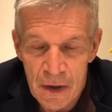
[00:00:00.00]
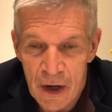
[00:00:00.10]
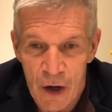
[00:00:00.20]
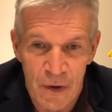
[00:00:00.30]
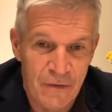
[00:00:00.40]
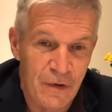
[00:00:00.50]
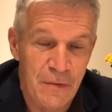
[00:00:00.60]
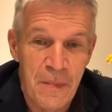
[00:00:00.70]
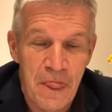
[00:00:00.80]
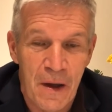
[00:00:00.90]
However,
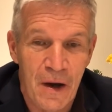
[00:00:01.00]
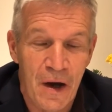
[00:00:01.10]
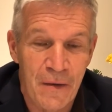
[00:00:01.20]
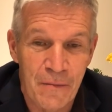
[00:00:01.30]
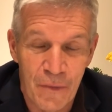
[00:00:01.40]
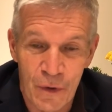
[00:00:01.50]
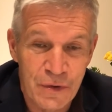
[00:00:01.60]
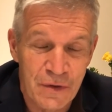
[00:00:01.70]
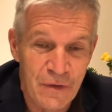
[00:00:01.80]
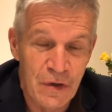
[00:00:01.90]
uh,
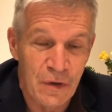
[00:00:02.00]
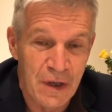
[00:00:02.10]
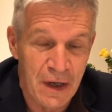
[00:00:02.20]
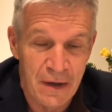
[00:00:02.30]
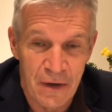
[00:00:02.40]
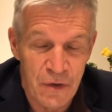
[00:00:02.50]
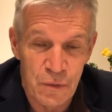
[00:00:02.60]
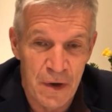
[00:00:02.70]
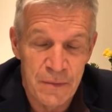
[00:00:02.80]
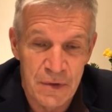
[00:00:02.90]
most of the UK and Irish
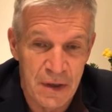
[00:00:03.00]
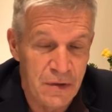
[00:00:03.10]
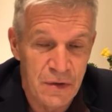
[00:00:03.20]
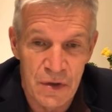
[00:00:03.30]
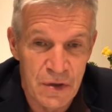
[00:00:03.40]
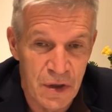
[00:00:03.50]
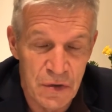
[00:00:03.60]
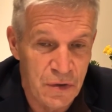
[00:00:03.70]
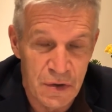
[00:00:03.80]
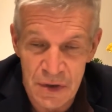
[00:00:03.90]
websites continue
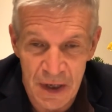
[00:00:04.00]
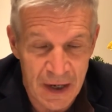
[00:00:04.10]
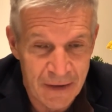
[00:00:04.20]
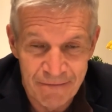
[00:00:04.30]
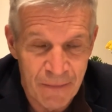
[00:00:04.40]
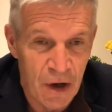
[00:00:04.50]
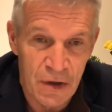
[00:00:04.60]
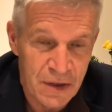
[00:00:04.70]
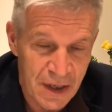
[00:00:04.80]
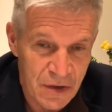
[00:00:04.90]
to say our
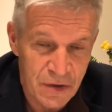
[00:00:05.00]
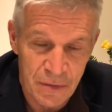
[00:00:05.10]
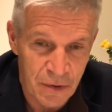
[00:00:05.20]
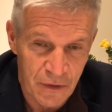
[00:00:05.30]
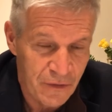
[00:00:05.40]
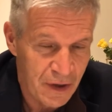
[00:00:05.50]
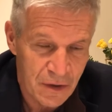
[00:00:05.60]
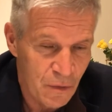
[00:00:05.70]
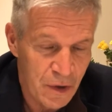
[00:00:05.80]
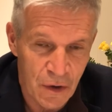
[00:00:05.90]
tests are perfect,
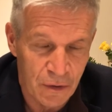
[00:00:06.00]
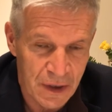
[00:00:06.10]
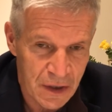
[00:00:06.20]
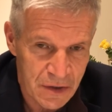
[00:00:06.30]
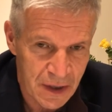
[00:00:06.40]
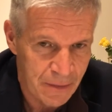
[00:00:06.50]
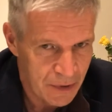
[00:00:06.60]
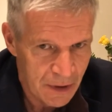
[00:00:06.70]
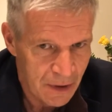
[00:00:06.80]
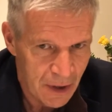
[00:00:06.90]
we only accept
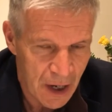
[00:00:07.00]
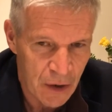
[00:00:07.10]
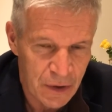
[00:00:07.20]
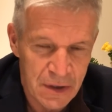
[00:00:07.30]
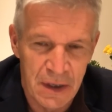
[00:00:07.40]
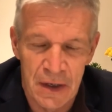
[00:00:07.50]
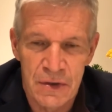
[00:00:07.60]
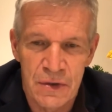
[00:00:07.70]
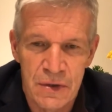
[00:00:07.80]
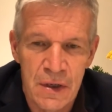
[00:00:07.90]
our
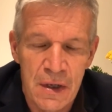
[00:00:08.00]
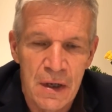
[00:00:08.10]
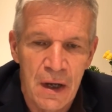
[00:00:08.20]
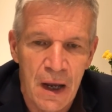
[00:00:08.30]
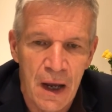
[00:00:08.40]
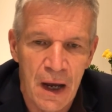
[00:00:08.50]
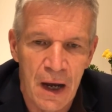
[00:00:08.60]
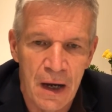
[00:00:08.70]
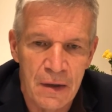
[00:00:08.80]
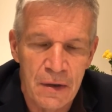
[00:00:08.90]
tests
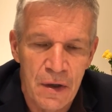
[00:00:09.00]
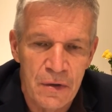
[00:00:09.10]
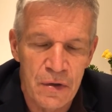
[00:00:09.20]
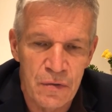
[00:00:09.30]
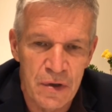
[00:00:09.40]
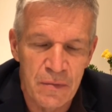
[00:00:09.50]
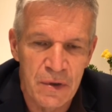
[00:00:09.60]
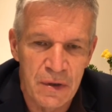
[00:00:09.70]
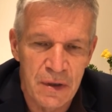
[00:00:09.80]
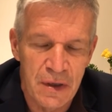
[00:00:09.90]
and the
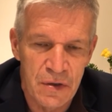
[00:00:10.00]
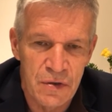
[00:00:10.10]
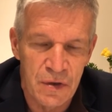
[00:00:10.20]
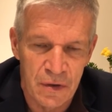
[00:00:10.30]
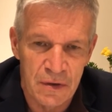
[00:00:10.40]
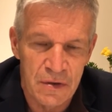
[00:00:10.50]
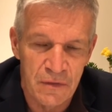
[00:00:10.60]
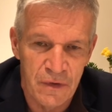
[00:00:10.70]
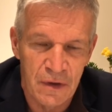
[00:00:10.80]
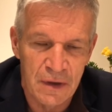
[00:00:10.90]
treatment is se
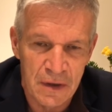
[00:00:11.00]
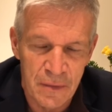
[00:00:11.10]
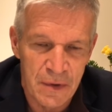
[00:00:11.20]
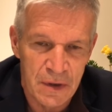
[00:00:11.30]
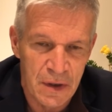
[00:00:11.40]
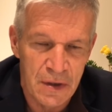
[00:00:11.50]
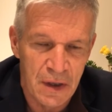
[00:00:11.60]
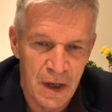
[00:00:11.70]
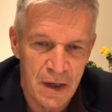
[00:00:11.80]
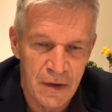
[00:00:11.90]
severely limited
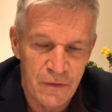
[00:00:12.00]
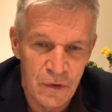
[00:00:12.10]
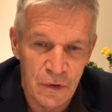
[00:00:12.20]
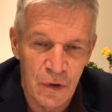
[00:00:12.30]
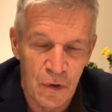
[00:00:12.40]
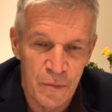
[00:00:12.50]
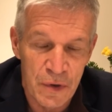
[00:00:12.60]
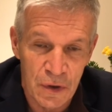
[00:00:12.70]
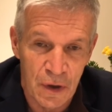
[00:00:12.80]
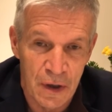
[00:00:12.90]
and if you go
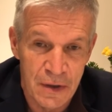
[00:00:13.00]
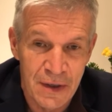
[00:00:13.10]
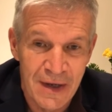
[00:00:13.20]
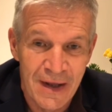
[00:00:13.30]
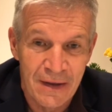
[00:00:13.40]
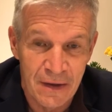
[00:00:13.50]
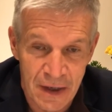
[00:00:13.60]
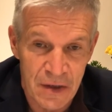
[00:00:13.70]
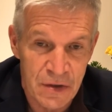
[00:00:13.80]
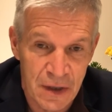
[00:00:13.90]
beyond the
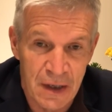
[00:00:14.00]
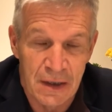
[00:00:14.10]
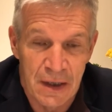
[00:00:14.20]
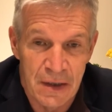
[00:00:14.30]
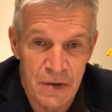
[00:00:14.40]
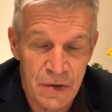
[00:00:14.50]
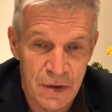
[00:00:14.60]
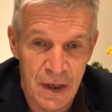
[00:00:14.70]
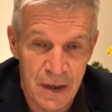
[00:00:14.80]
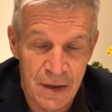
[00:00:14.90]
NICE guidelines
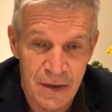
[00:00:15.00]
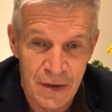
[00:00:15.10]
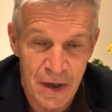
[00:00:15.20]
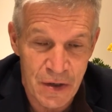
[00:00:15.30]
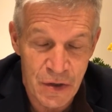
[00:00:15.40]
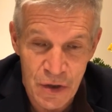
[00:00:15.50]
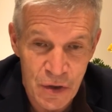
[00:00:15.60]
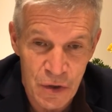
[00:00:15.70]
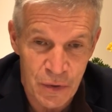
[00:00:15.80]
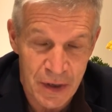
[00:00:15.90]
then, then
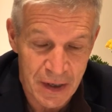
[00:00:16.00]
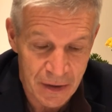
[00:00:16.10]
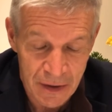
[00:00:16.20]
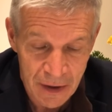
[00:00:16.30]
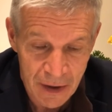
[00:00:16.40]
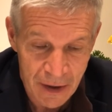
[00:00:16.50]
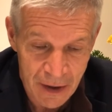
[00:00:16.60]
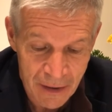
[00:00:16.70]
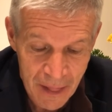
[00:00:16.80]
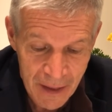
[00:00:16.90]
you're in
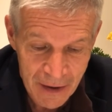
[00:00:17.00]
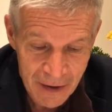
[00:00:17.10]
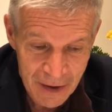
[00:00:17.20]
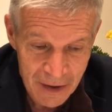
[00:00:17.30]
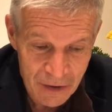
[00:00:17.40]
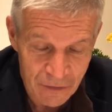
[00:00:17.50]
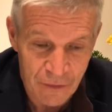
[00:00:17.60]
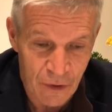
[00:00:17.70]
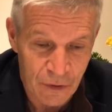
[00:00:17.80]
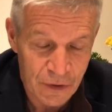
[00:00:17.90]
uh,
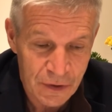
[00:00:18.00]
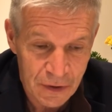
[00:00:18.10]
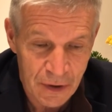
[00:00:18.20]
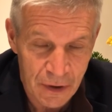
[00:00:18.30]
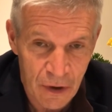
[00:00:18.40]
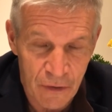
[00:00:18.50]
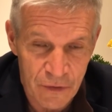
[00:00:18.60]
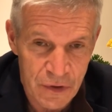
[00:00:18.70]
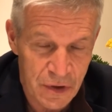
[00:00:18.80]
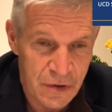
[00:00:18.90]
default uh, of
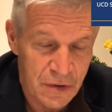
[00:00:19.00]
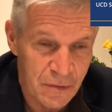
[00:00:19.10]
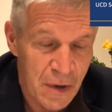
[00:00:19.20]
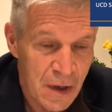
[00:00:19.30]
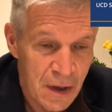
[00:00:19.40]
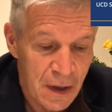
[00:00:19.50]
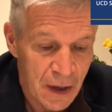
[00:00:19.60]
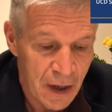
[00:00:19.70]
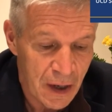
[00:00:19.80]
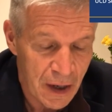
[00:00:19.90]
the system.
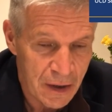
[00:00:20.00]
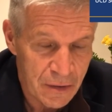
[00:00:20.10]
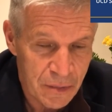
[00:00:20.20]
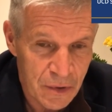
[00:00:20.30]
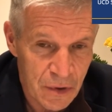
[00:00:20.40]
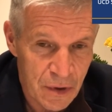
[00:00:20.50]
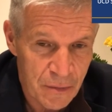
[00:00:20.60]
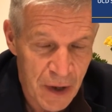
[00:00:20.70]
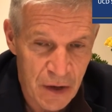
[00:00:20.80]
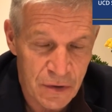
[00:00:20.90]
And
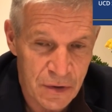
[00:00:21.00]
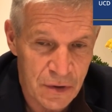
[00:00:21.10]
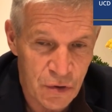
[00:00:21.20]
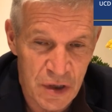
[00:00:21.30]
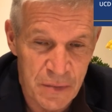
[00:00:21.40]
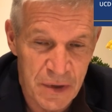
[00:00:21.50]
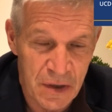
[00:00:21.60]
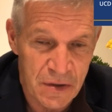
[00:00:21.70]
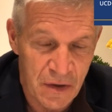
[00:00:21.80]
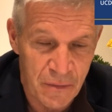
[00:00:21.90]
patient
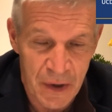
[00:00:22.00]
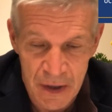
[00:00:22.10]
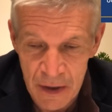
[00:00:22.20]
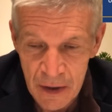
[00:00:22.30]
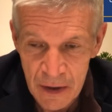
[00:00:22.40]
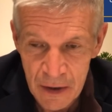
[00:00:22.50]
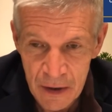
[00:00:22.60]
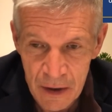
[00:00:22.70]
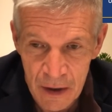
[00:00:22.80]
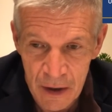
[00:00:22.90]
GPs have been
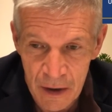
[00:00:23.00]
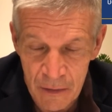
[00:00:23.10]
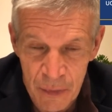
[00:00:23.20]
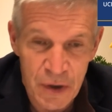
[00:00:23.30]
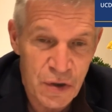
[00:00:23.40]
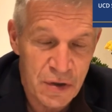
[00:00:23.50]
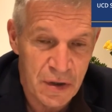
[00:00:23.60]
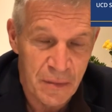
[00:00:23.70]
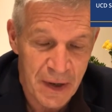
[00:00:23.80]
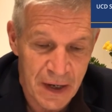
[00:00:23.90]
uh, punished in
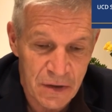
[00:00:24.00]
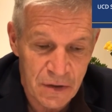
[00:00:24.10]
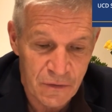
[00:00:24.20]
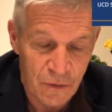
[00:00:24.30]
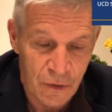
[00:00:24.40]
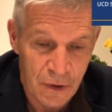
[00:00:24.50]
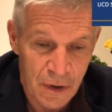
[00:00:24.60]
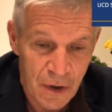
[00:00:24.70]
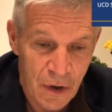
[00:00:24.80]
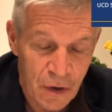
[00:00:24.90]
the past for
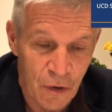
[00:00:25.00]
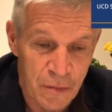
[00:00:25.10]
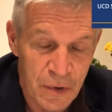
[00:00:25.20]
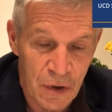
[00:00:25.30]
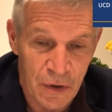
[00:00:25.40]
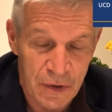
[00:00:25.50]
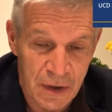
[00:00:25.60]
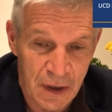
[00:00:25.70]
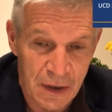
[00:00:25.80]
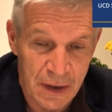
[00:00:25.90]
going beyond the
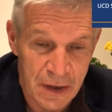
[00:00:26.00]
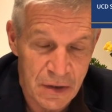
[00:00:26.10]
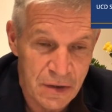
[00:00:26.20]
guidelines.